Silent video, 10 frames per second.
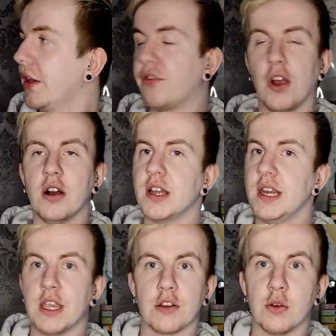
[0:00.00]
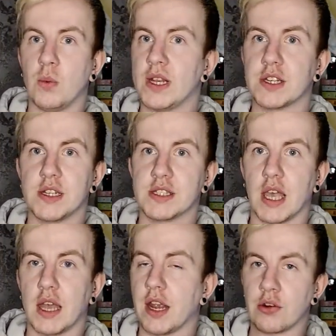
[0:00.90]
if y'all can hear the wind outside,